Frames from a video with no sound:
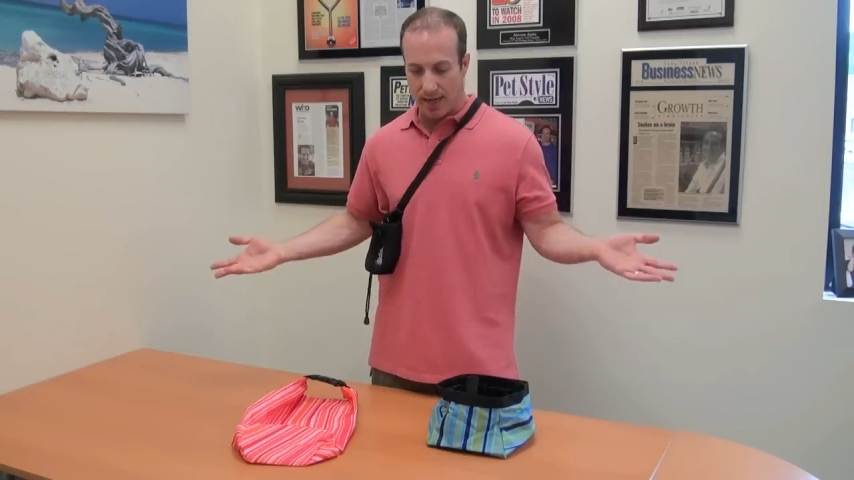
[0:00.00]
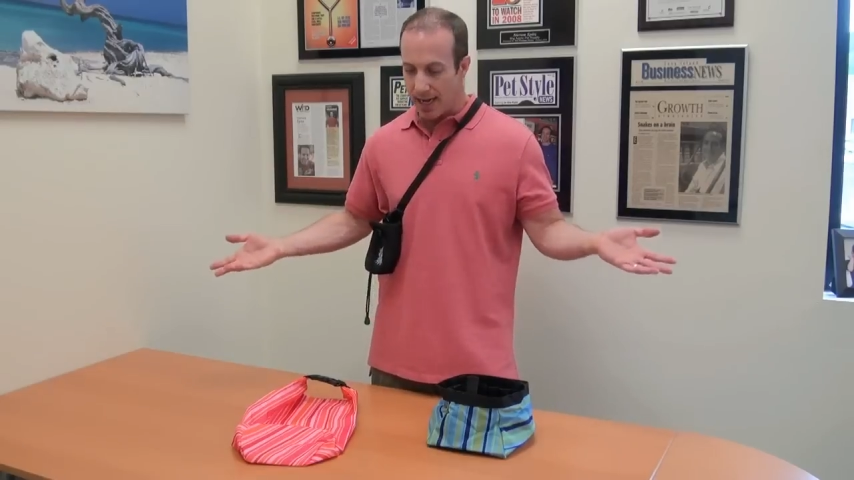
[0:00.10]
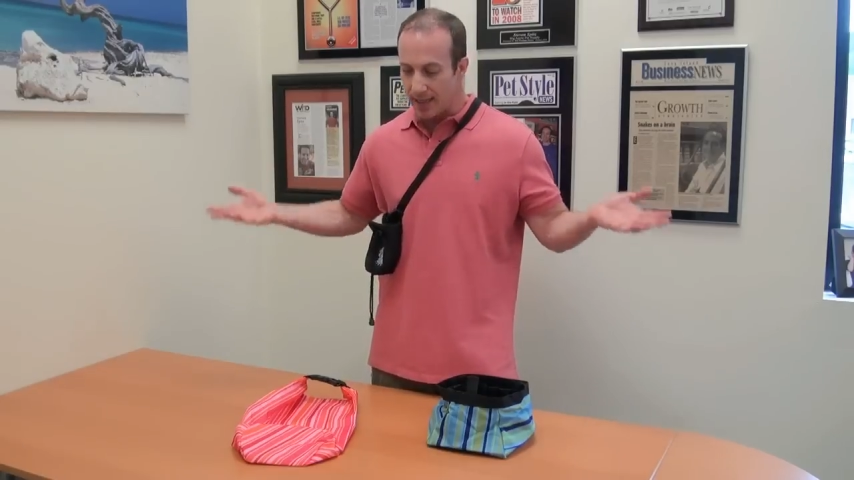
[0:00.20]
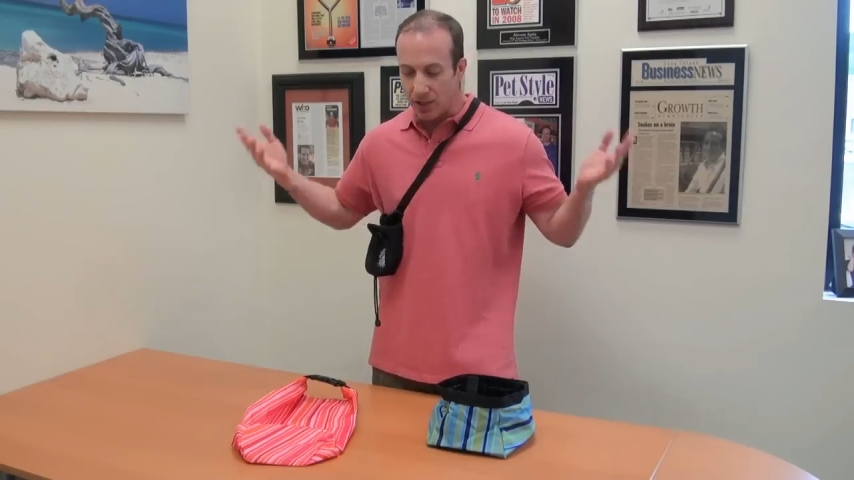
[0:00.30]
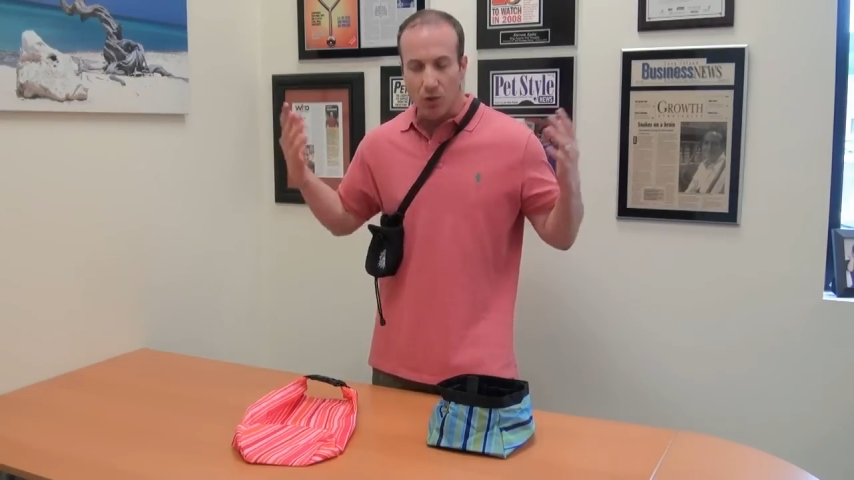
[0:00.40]

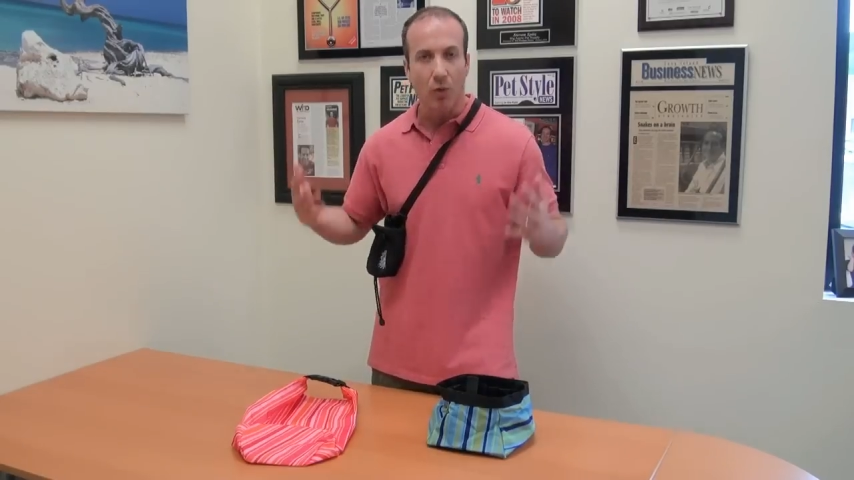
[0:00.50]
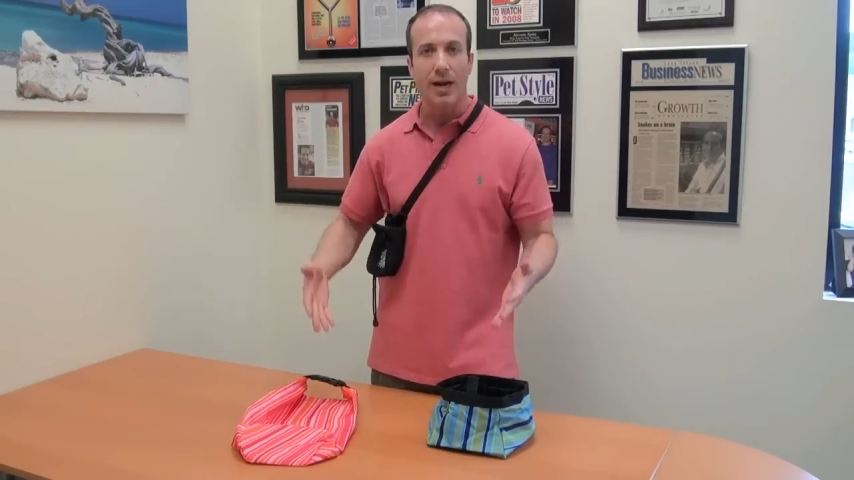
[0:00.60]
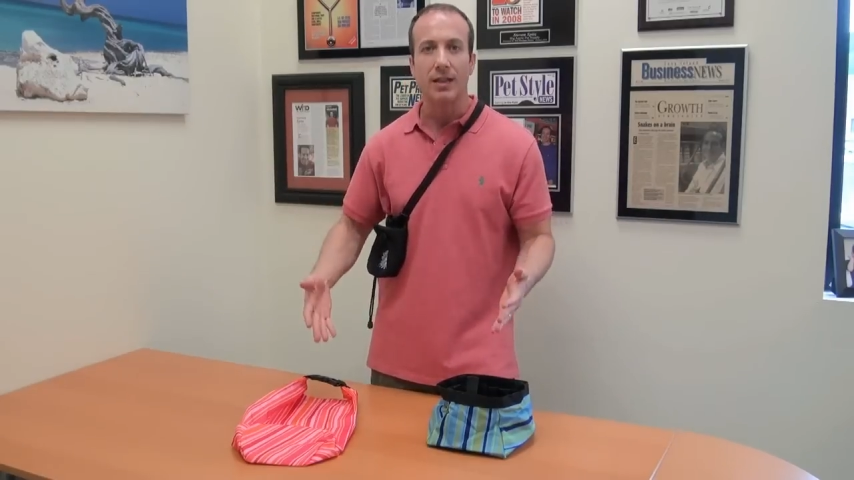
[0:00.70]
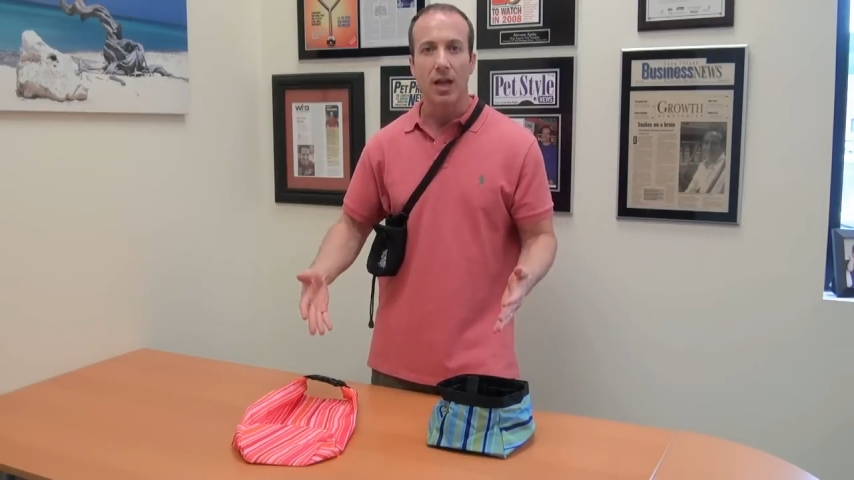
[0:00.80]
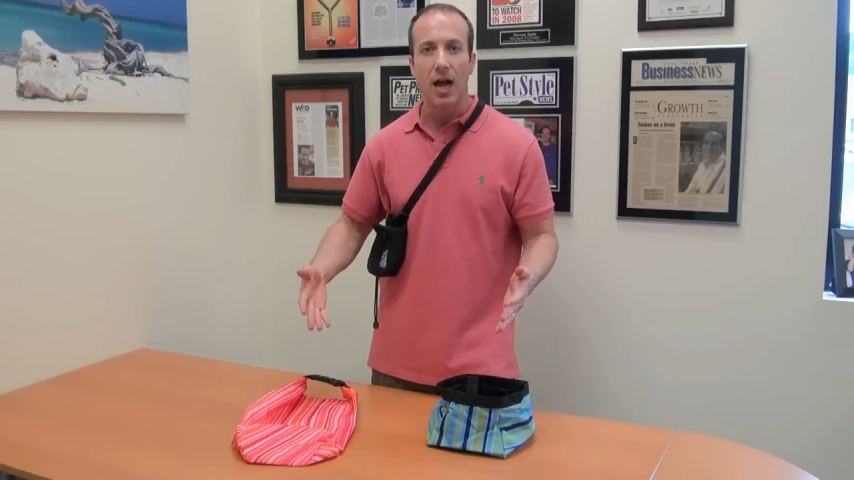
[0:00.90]
It's a
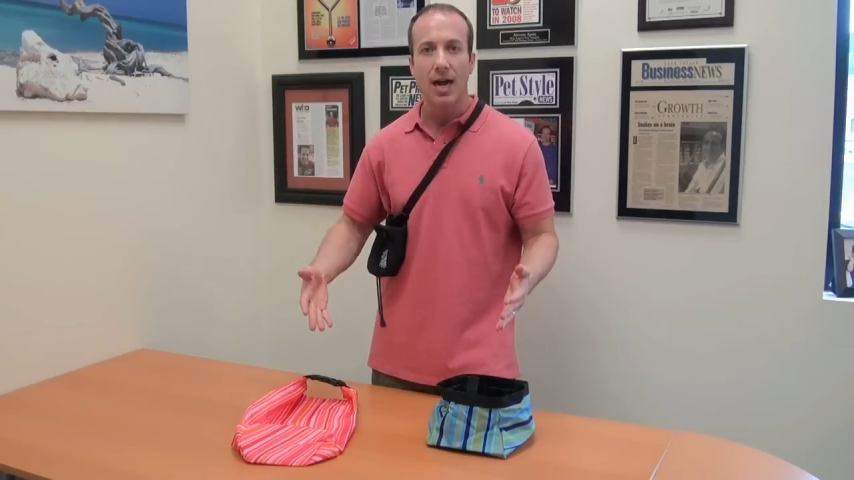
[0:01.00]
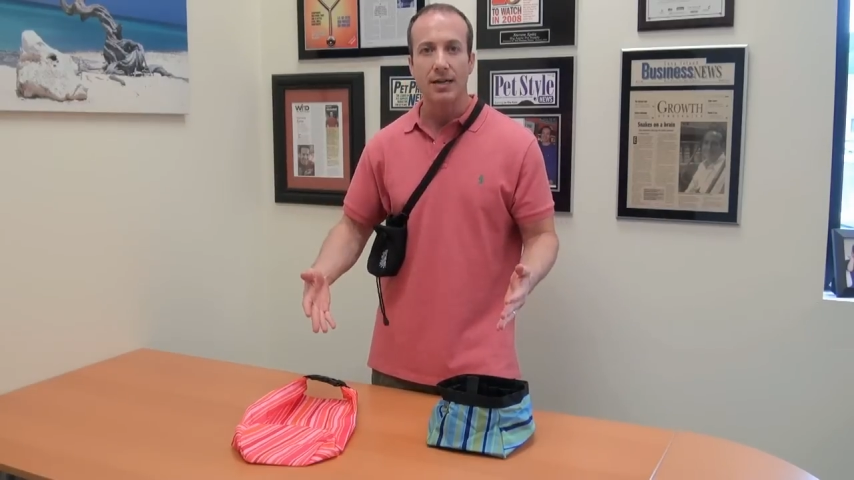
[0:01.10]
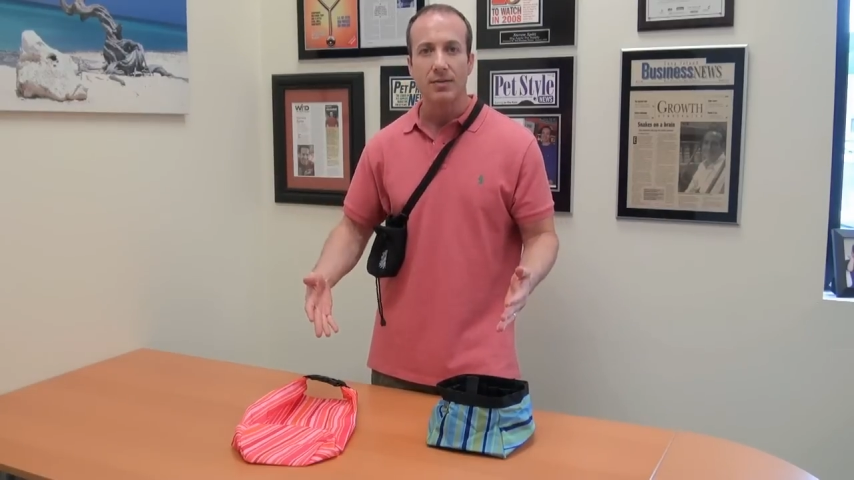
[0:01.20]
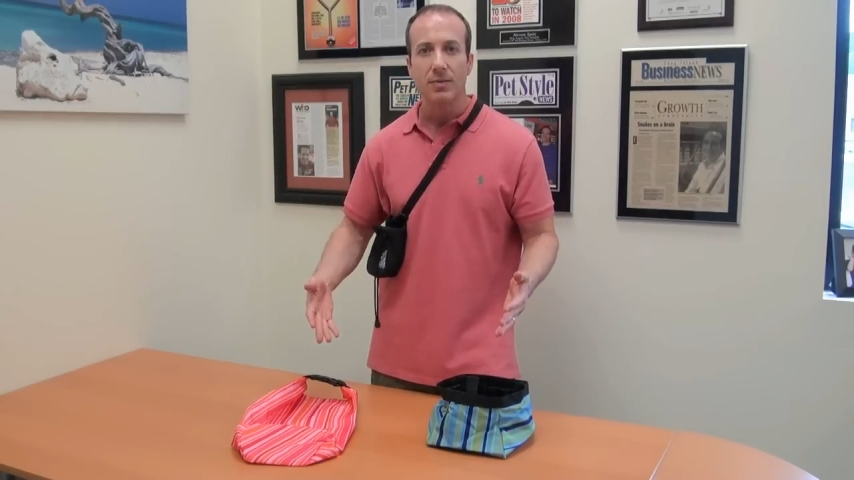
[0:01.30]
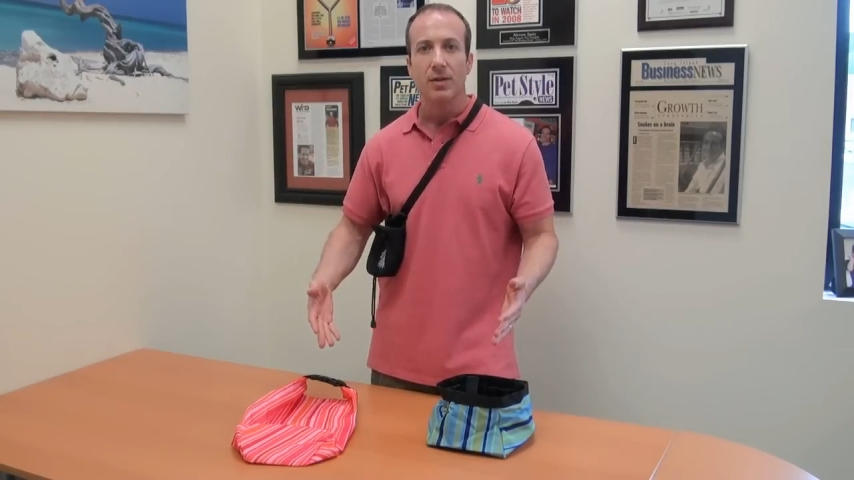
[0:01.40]
great
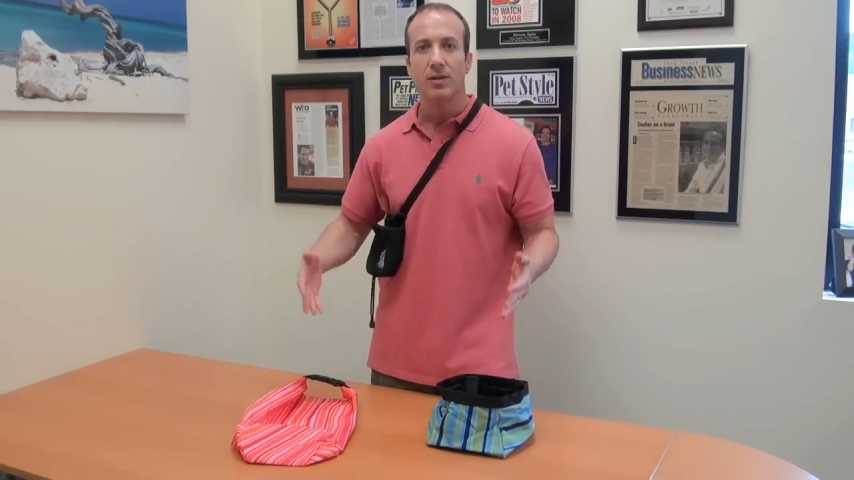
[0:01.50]
line,